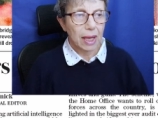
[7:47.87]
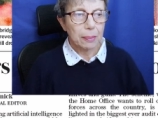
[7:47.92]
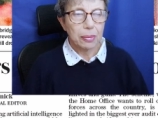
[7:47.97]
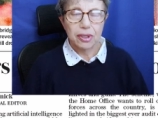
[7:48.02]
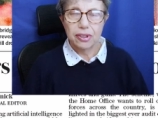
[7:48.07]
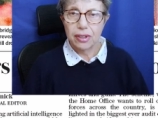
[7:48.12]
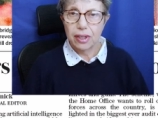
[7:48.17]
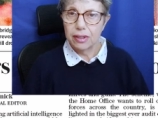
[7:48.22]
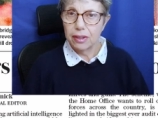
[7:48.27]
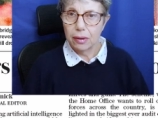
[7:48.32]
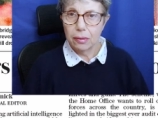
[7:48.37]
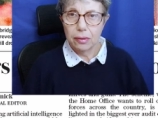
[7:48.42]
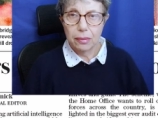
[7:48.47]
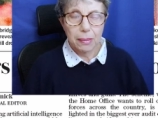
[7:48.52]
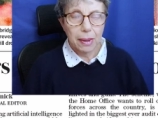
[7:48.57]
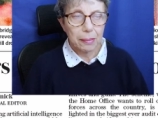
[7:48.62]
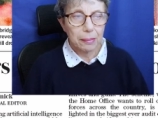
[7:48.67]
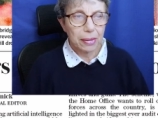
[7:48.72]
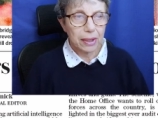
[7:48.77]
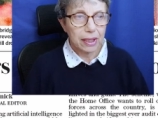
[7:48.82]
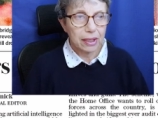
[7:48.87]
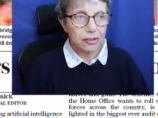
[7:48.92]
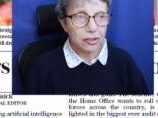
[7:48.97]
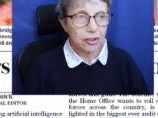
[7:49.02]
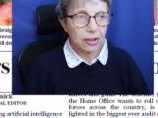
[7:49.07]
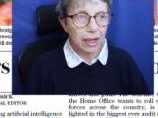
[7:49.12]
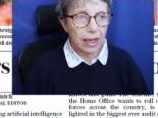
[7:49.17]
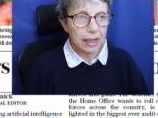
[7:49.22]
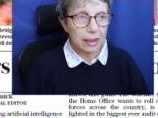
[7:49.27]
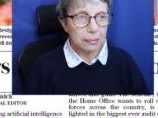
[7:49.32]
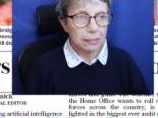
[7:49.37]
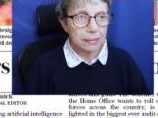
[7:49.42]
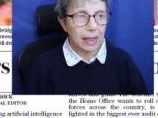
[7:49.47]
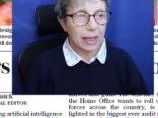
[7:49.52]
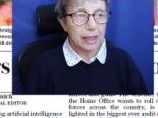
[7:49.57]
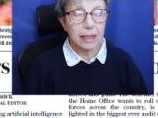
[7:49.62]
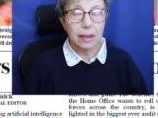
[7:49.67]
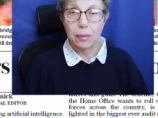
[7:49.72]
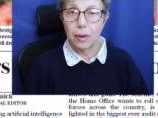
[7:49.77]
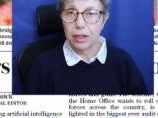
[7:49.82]
But I don't remember his name.
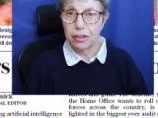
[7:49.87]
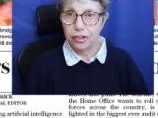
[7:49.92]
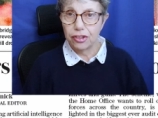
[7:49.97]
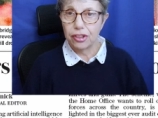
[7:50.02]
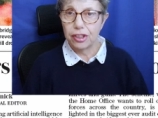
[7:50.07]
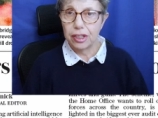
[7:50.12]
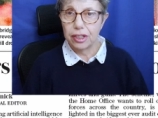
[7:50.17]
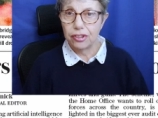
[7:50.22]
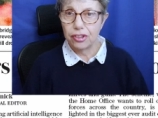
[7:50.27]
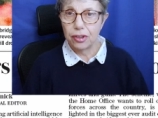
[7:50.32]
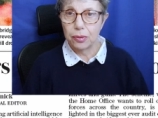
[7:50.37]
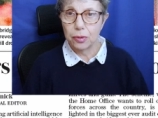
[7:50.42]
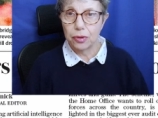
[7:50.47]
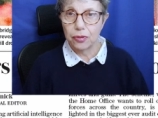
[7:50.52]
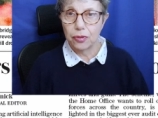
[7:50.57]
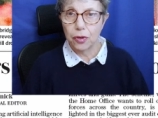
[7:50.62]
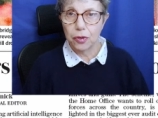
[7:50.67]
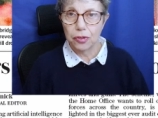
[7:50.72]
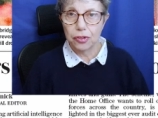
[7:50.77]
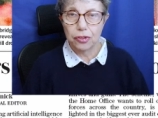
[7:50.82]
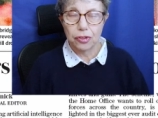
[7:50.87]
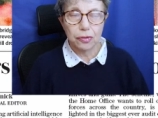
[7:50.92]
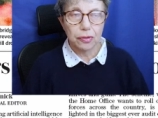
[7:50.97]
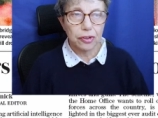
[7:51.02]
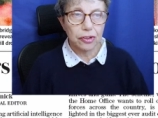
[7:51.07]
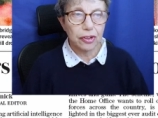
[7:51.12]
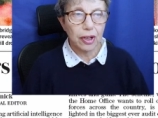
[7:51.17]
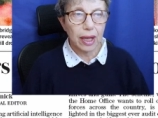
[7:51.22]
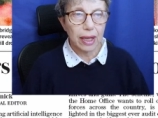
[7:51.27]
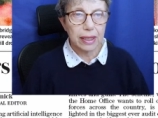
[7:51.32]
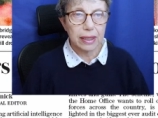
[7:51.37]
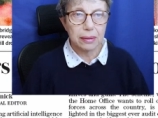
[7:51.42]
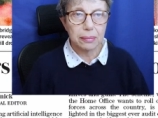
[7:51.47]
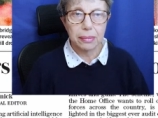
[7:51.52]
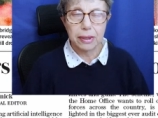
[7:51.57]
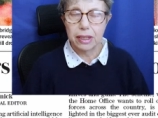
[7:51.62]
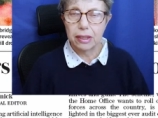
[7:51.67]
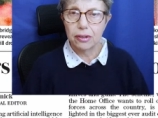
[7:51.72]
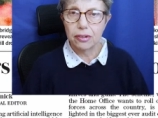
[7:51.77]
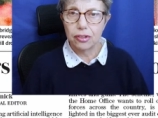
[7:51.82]
Anyway, she, she was forced to
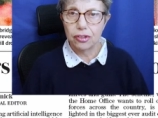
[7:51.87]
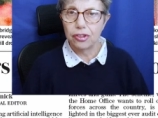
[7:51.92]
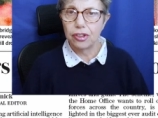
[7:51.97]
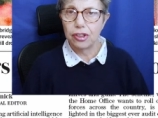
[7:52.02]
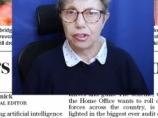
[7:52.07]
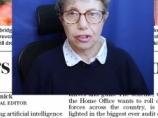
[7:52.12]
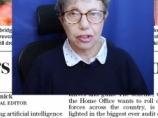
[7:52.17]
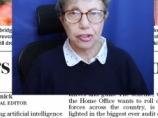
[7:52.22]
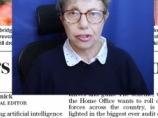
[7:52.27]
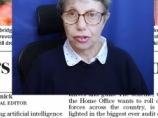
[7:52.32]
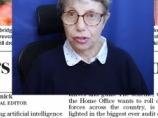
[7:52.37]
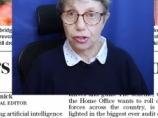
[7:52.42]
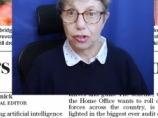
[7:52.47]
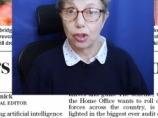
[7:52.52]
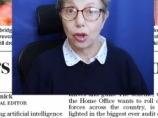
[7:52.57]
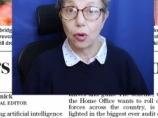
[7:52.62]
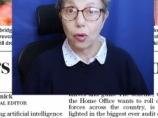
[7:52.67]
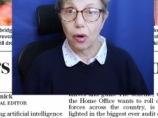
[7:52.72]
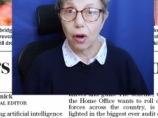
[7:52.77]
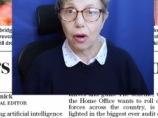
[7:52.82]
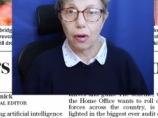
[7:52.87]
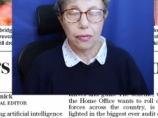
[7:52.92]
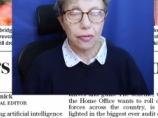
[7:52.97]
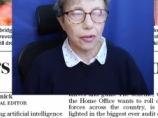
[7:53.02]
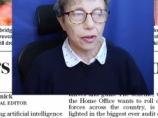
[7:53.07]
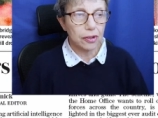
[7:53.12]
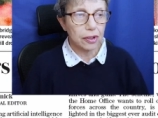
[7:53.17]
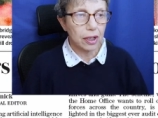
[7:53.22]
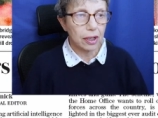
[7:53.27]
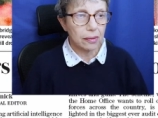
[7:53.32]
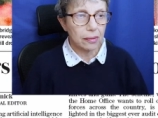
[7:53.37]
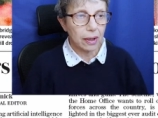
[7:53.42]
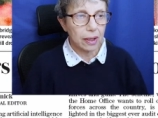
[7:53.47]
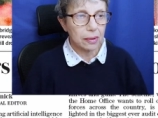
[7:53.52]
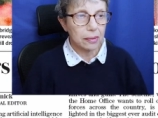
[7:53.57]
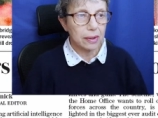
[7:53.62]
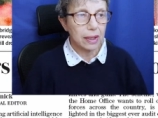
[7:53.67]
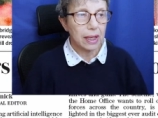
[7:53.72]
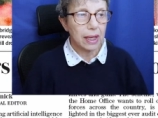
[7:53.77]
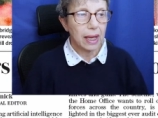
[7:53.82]
resign because she just took off on her
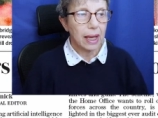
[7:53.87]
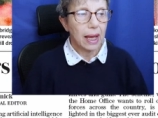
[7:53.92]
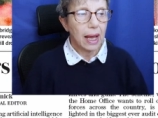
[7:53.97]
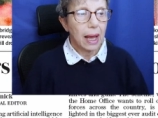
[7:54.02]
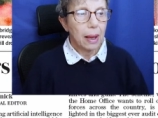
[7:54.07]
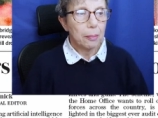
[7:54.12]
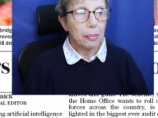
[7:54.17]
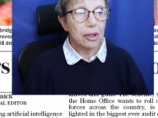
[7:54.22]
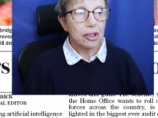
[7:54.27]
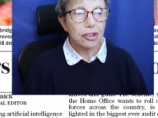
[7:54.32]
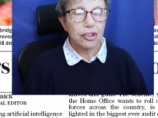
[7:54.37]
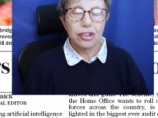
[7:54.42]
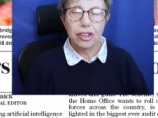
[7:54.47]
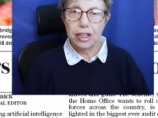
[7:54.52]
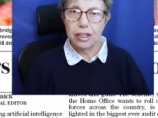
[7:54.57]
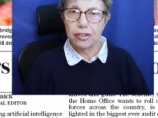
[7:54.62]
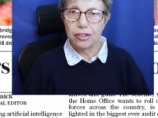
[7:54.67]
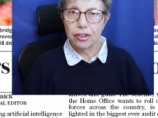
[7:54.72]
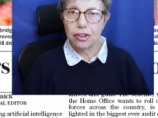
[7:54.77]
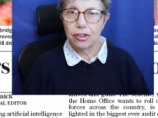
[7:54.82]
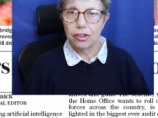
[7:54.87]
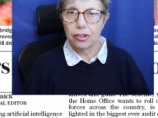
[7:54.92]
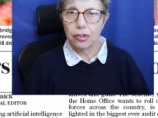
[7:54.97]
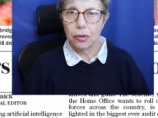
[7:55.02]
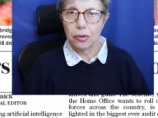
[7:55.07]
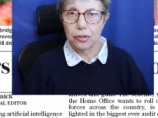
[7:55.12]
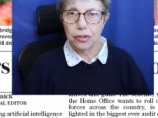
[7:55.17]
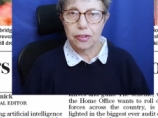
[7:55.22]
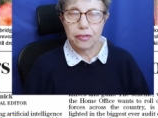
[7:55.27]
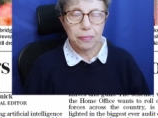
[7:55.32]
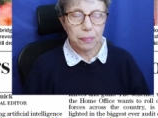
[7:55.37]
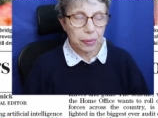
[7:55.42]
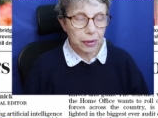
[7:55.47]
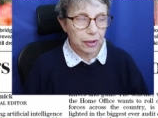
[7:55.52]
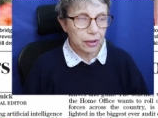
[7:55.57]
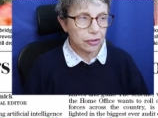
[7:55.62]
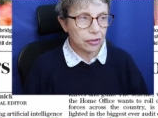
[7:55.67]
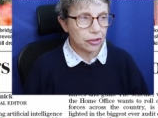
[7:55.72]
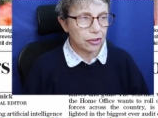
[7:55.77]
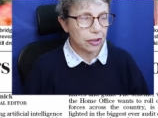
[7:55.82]
own. But she is the sort of
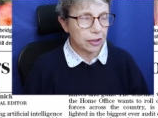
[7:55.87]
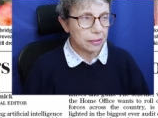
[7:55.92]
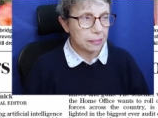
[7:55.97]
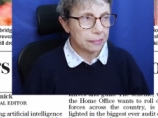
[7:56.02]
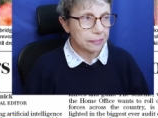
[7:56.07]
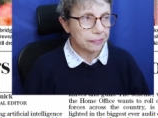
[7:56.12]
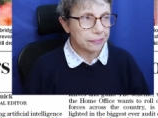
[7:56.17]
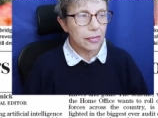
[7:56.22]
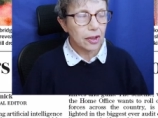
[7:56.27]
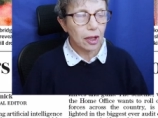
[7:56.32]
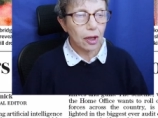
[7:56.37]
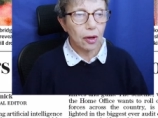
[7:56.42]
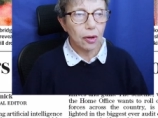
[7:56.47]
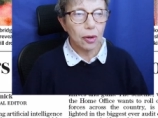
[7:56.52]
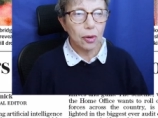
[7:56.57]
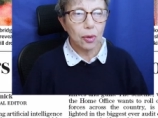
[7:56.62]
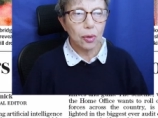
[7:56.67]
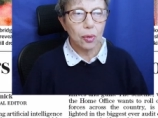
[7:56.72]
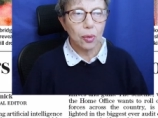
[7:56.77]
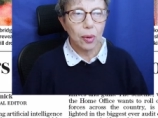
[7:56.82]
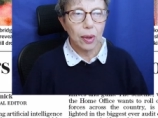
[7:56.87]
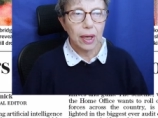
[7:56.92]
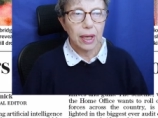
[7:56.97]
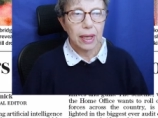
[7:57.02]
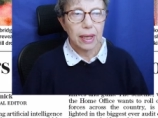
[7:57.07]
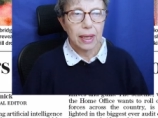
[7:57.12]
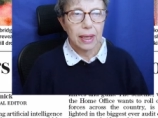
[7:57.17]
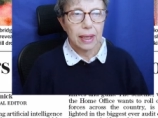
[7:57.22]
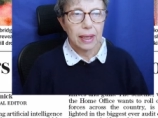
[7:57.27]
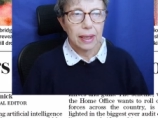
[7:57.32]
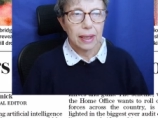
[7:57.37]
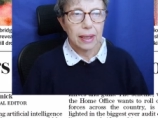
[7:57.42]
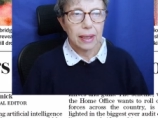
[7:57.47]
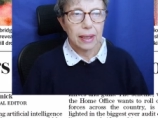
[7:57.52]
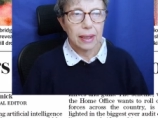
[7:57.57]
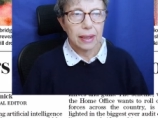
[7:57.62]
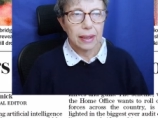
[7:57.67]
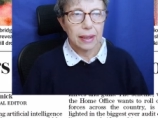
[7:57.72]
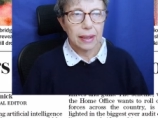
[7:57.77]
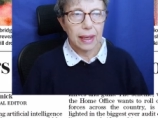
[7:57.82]
person who
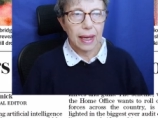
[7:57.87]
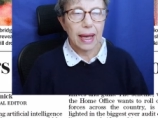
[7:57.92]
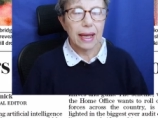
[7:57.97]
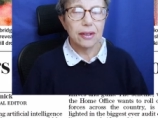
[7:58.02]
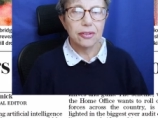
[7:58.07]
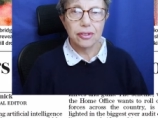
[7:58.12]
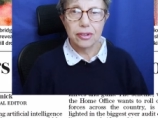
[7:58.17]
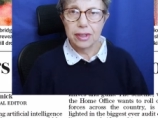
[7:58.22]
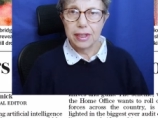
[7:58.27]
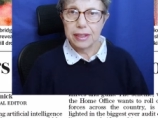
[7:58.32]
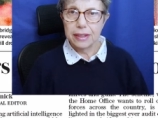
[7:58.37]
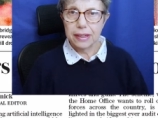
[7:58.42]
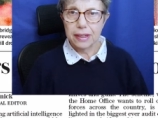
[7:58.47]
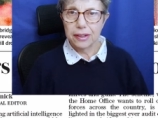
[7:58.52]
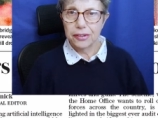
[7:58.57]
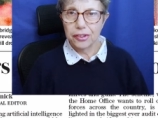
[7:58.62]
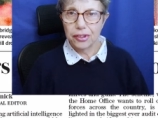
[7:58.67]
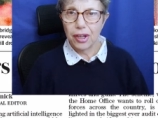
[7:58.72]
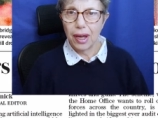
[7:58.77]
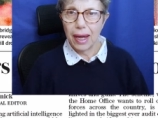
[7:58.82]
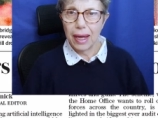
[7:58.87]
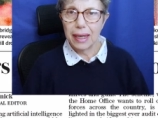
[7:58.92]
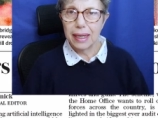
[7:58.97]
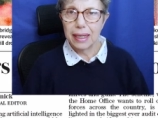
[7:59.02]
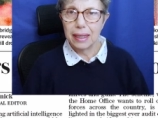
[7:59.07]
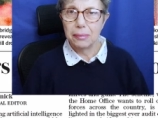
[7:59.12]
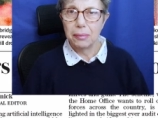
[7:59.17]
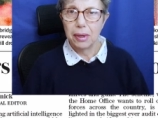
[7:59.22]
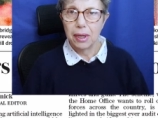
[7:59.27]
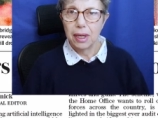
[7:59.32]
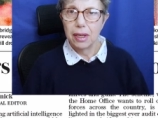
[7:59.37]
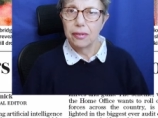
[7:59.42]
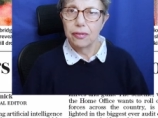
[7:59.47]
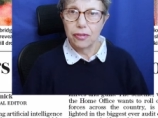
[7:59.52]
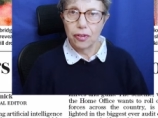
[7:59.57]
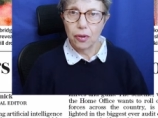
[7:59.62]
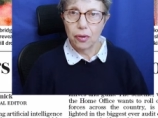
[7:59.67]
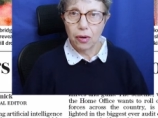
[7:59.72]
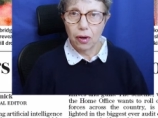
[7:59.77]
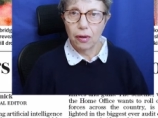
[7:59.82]
has little time
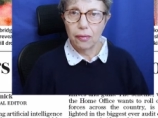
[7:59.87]
for